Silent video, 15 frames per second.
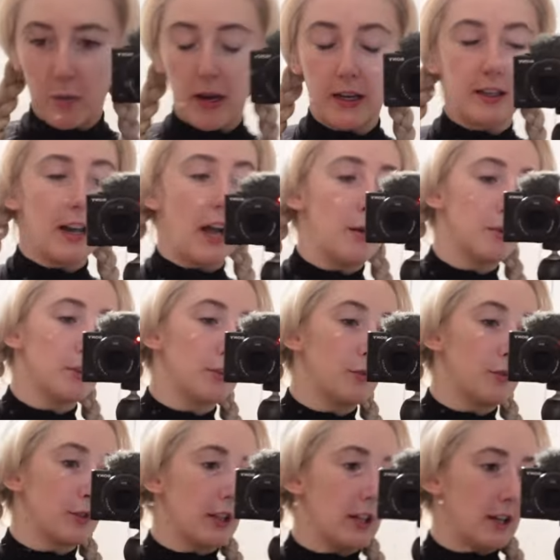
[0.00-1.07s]
made an Amazon
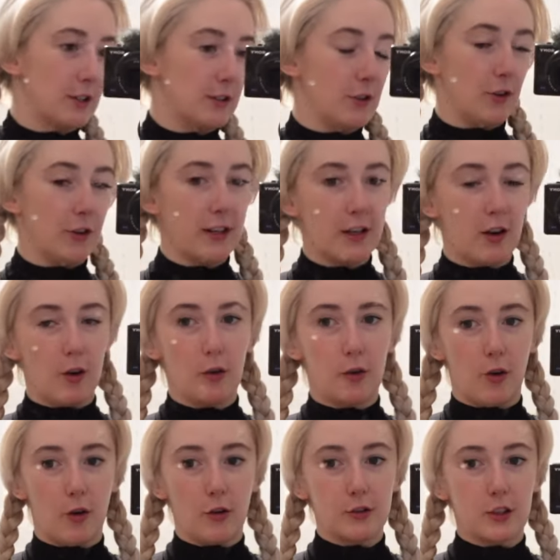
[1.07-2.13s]
order last night. I
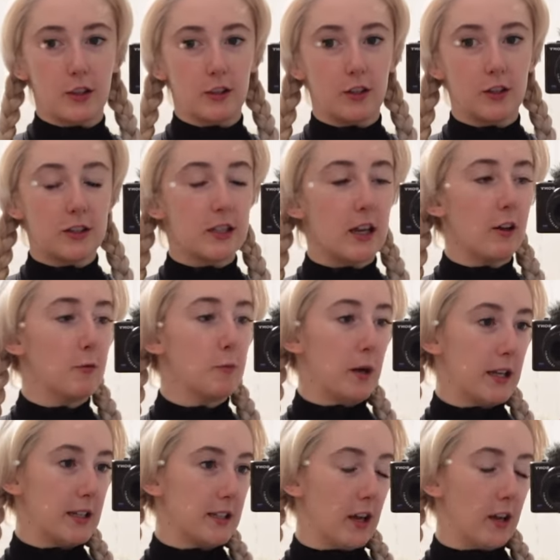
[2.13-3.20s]
got another set of
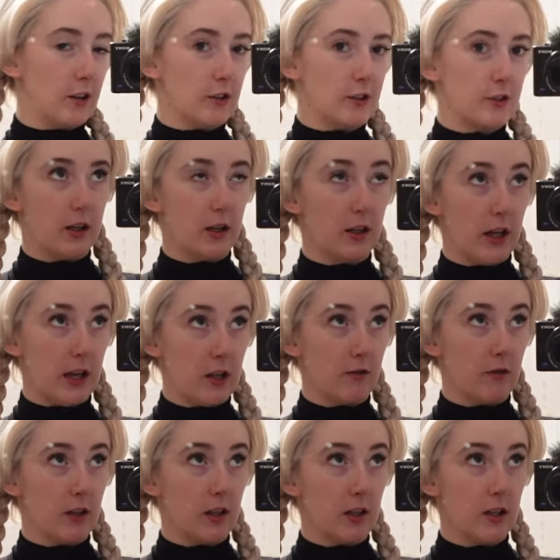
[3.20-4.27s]
base layers in
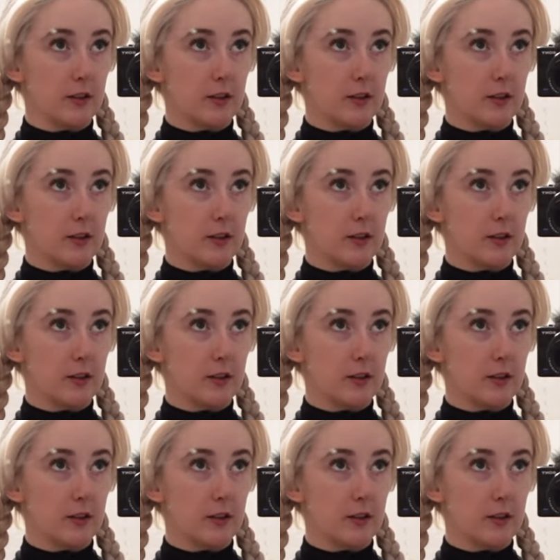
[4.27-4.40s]
navy,